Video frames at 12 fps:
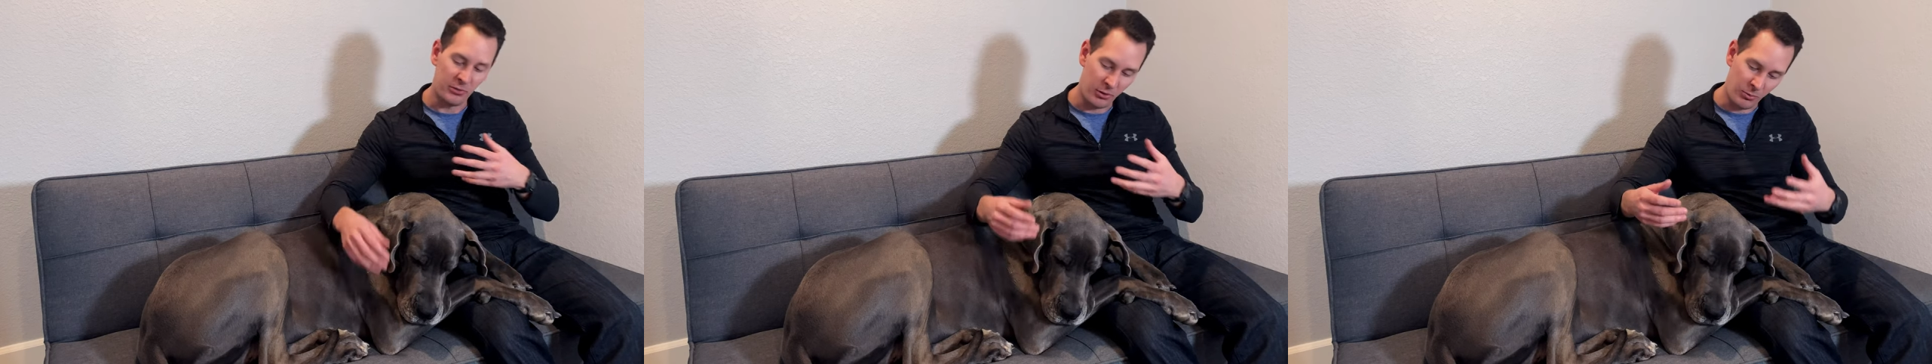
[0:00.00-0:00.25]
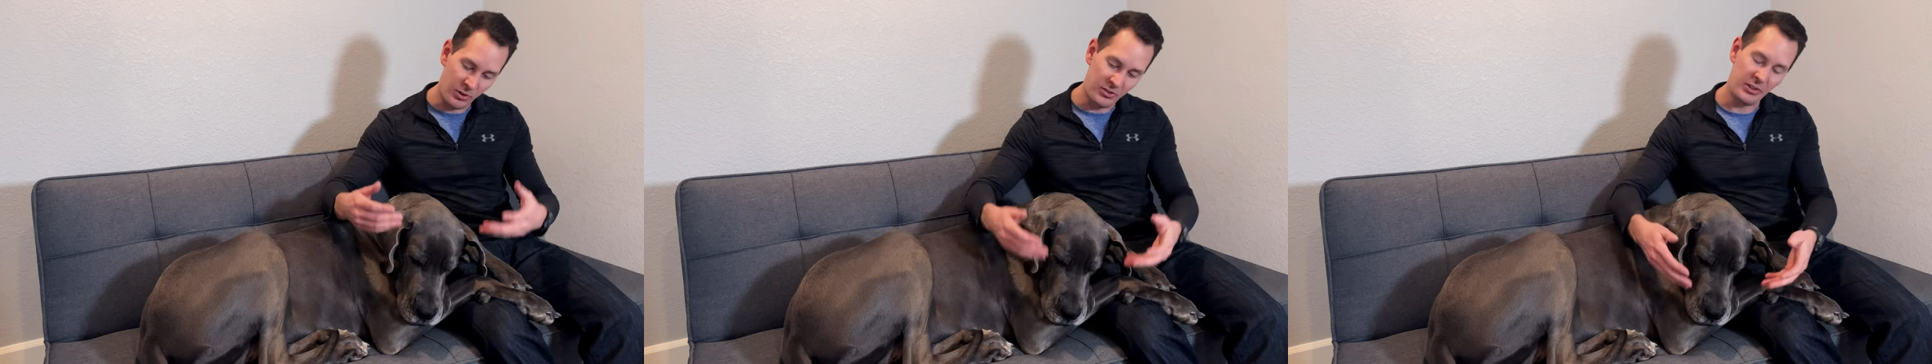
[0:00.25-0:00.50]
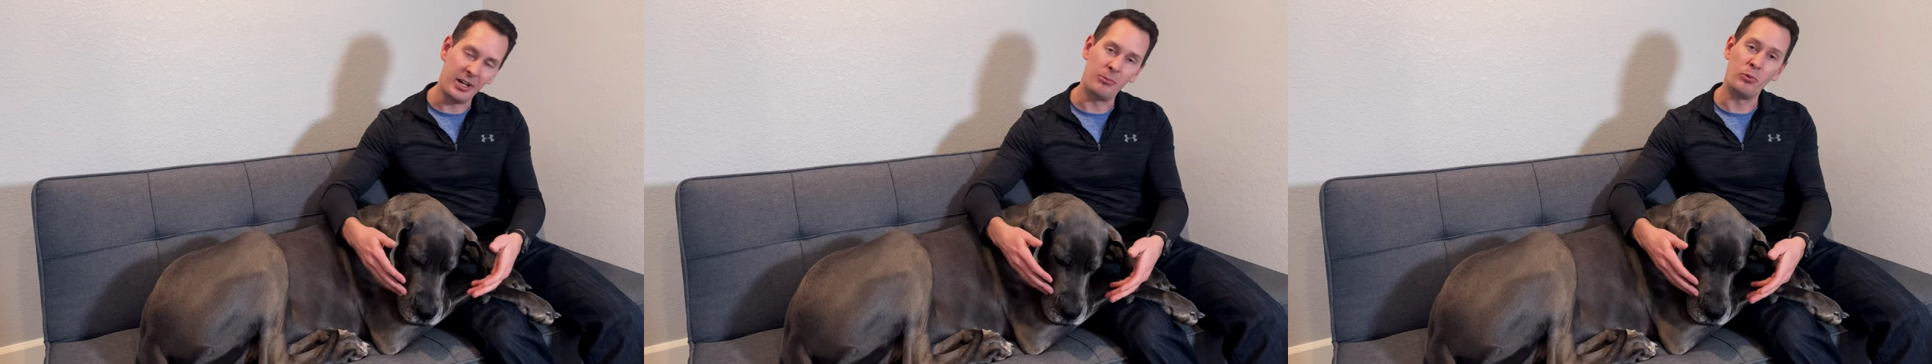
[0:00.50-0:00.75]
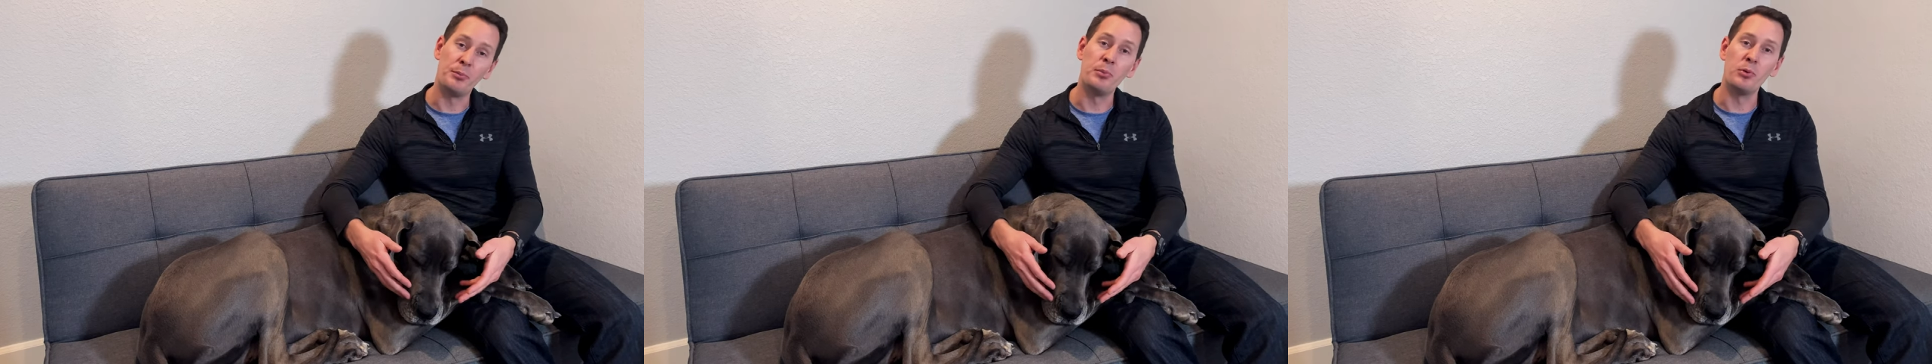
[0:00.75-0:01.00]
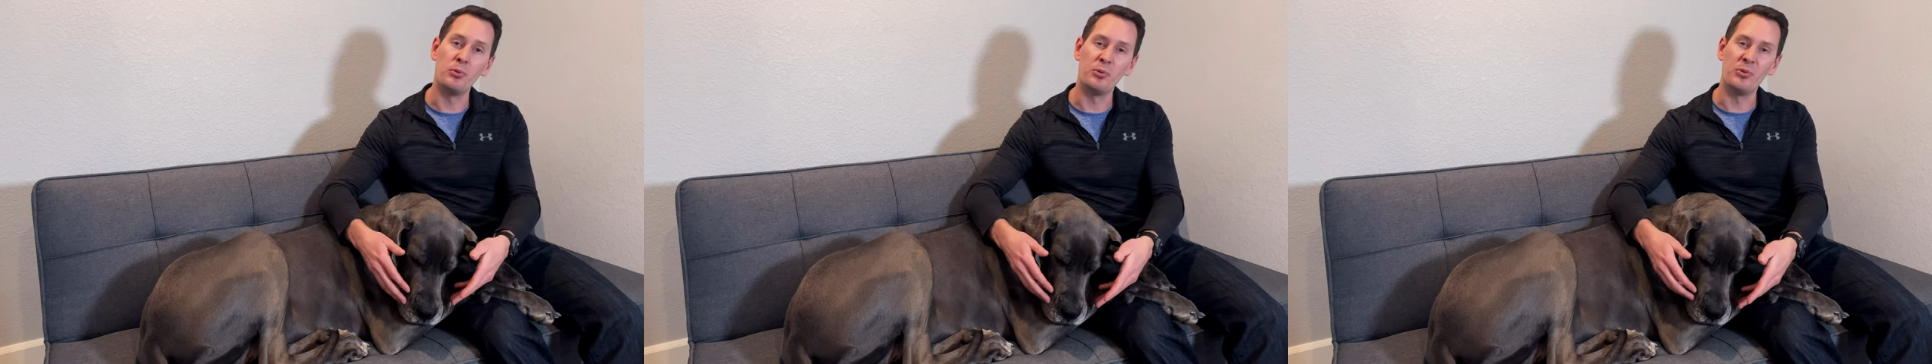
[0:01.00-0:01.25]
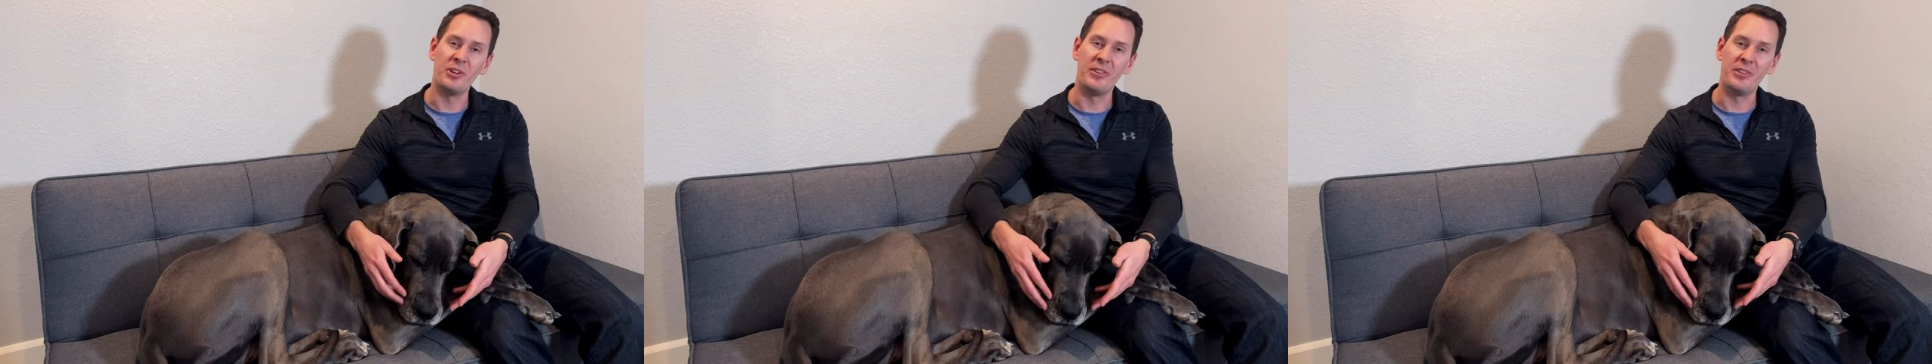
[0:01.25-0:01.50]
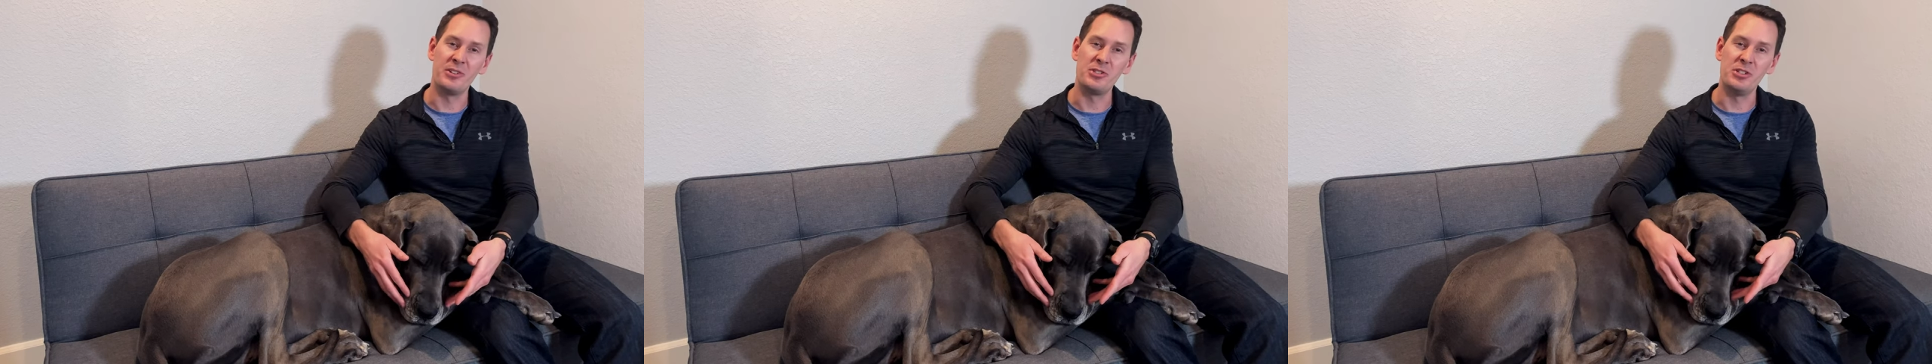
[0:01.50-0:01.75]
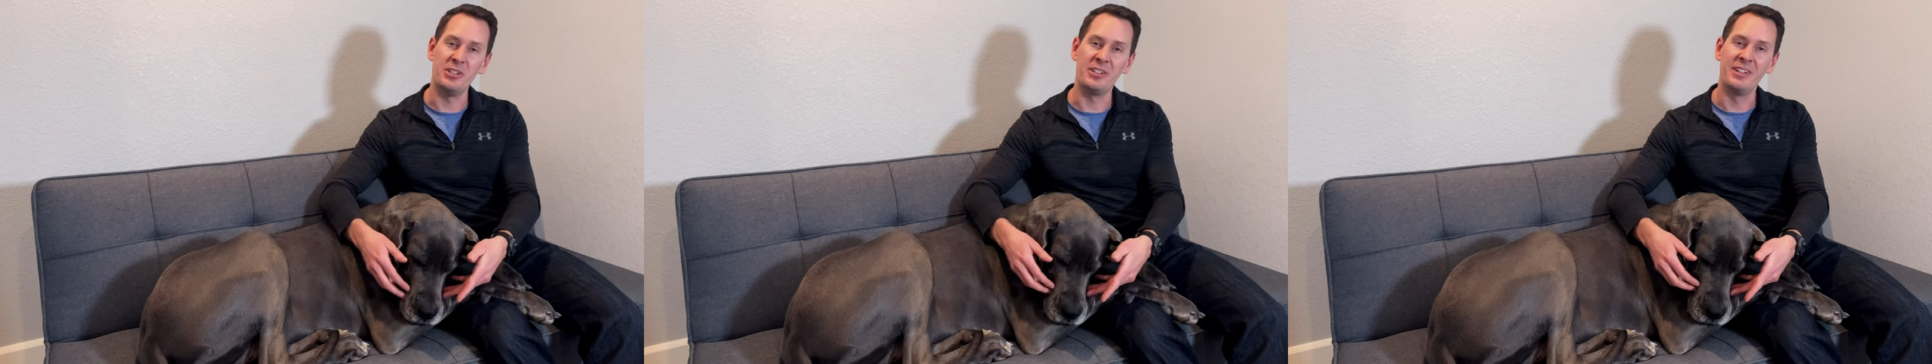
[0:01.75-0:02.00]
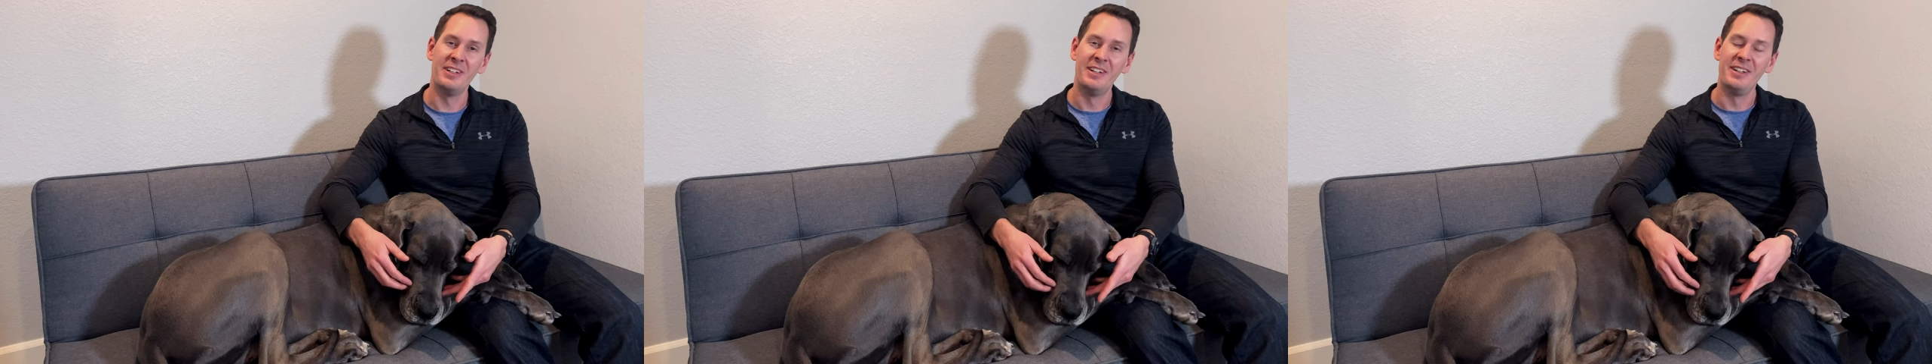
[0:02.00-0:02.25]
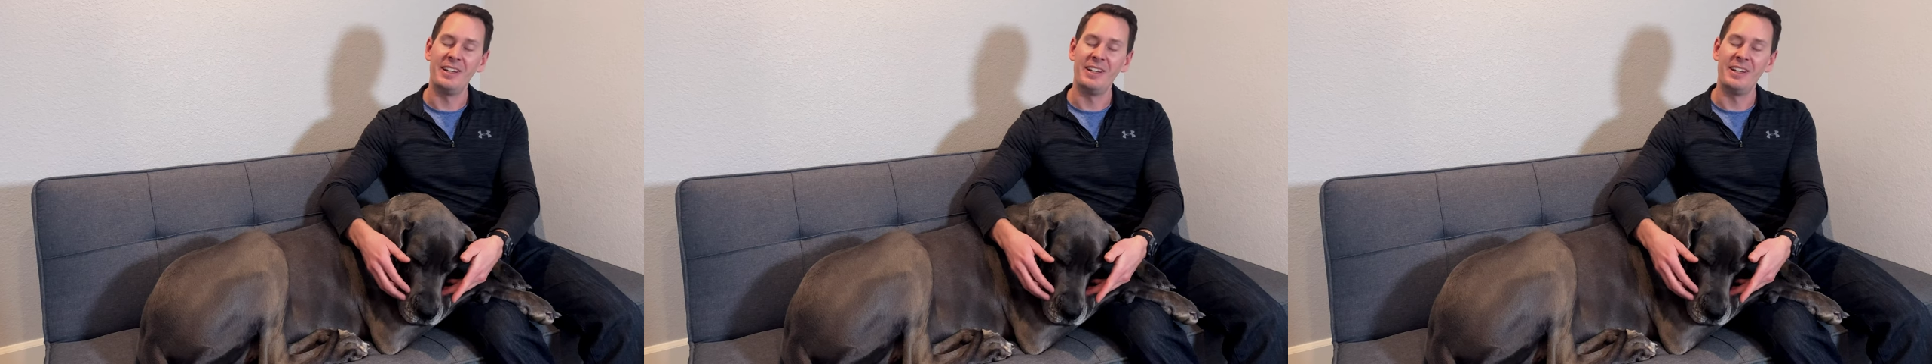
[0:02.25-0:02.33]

So it once again will pull in the cheek